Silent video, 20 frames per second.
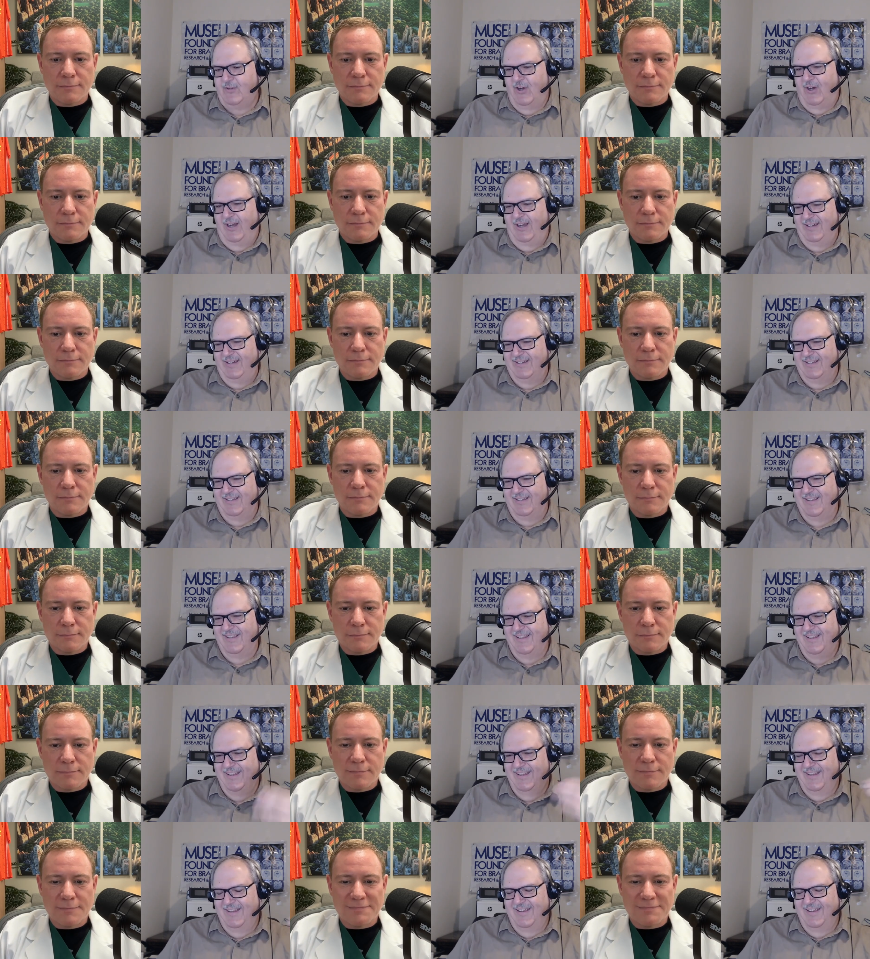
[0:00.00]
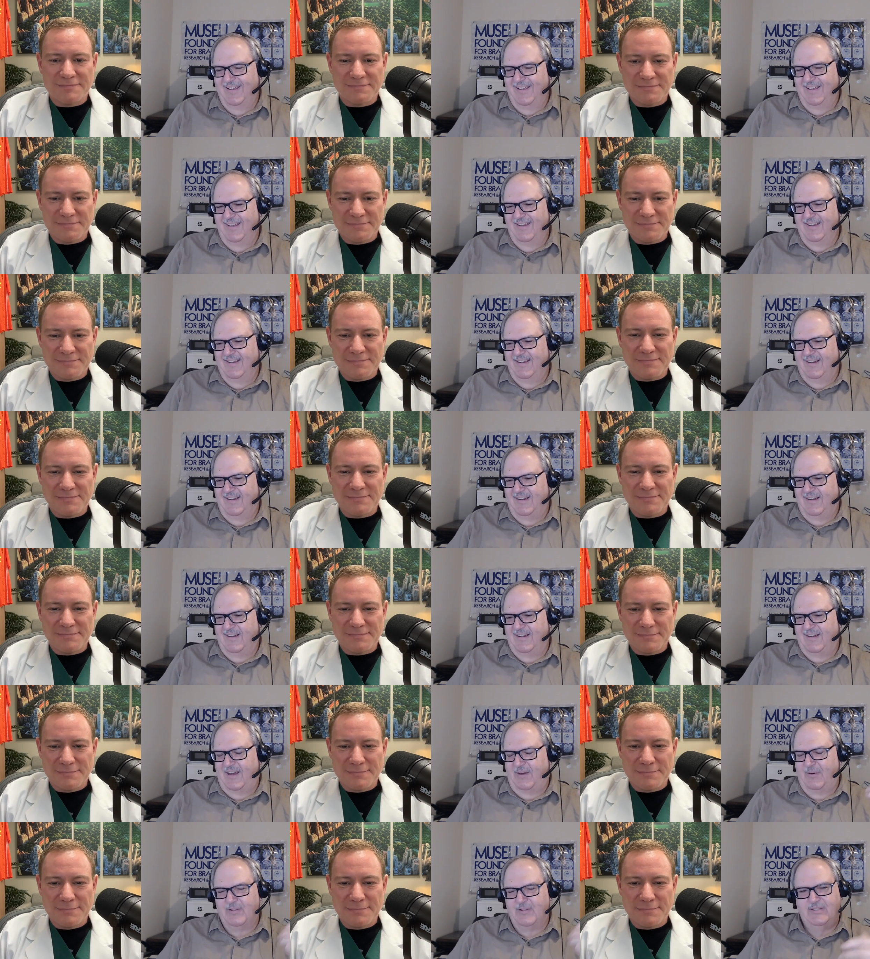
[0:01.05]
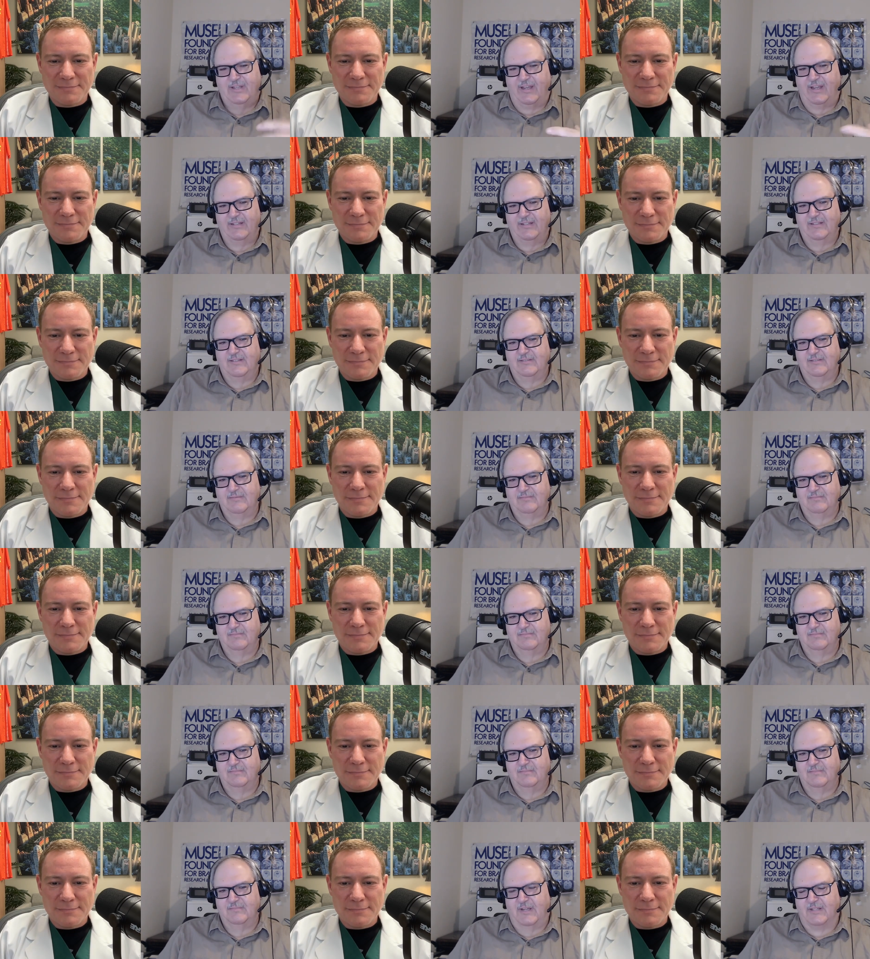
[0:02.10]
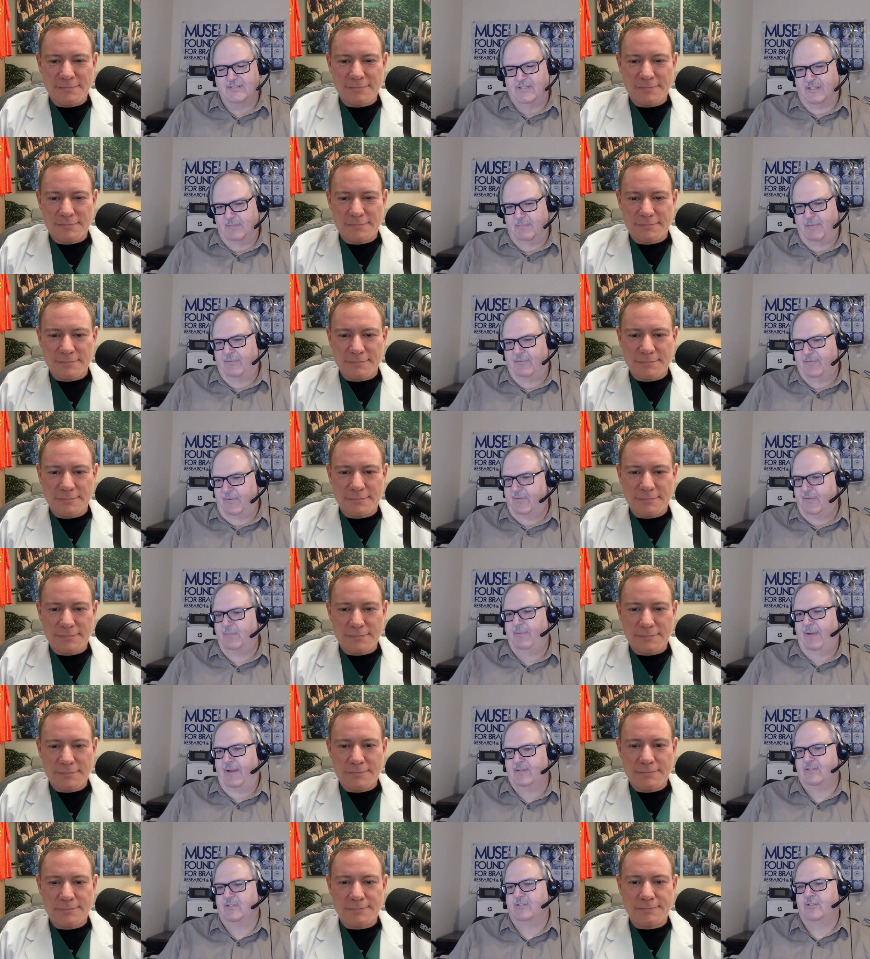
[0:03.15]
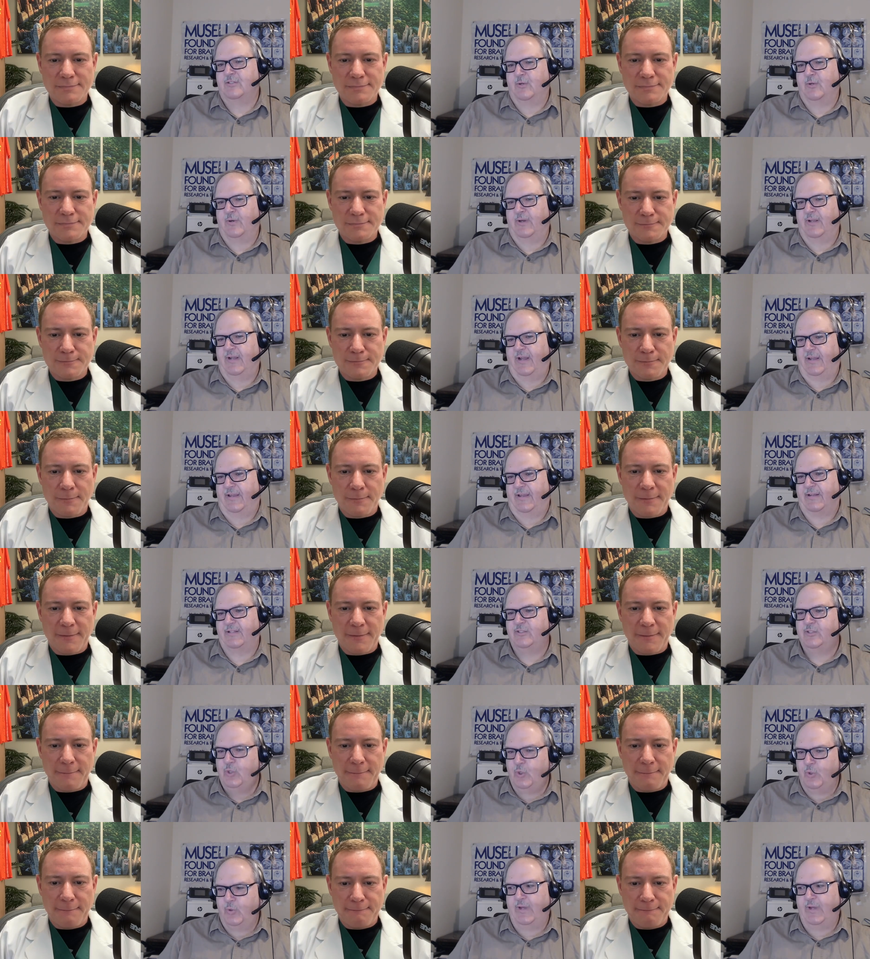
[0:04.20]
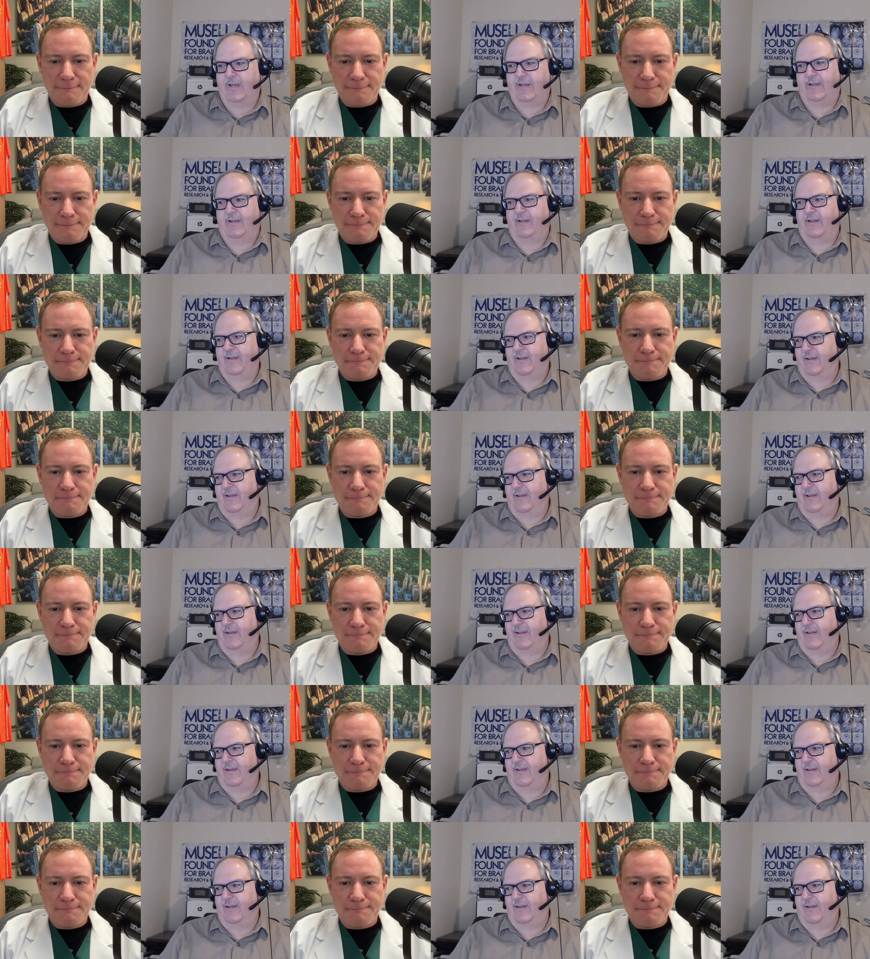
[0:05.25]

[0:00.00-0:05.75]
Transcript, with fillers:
Speaker 1: trial uh, I would say I sent about 50 patients to it and like two got in,